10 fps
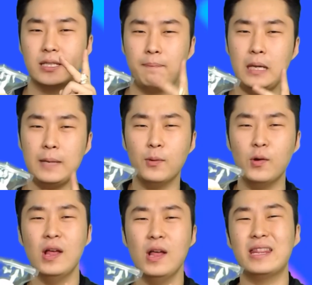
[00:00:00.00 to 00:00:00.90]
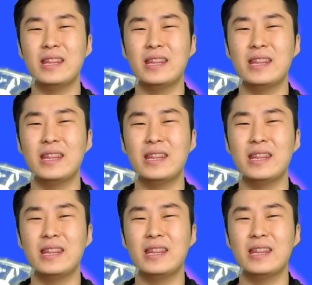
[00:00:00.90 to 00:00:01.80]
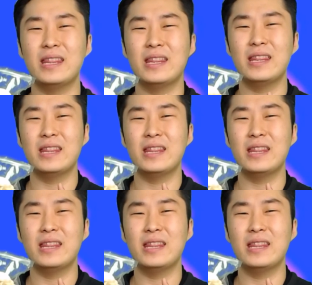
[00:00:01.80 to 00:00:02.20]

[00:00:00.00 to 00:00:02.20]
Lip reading: The people that eat the topping first,